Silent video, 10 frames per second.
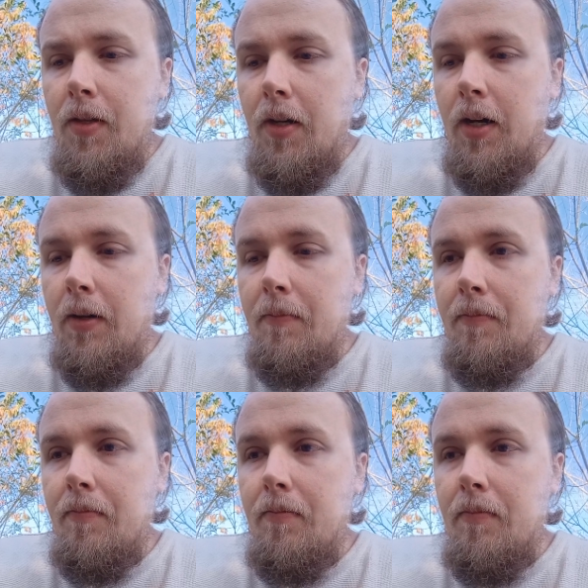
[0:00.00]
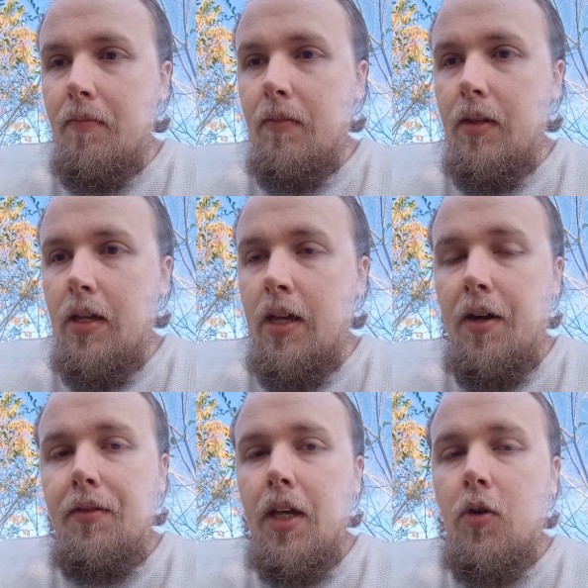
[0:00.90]
And
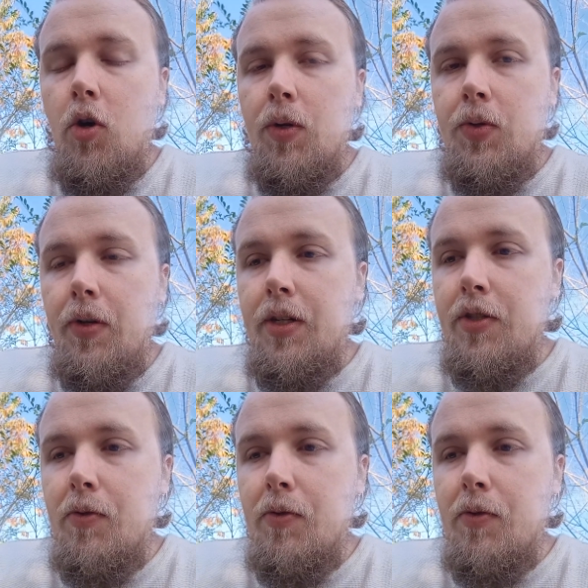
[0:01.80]
unlike quaternions,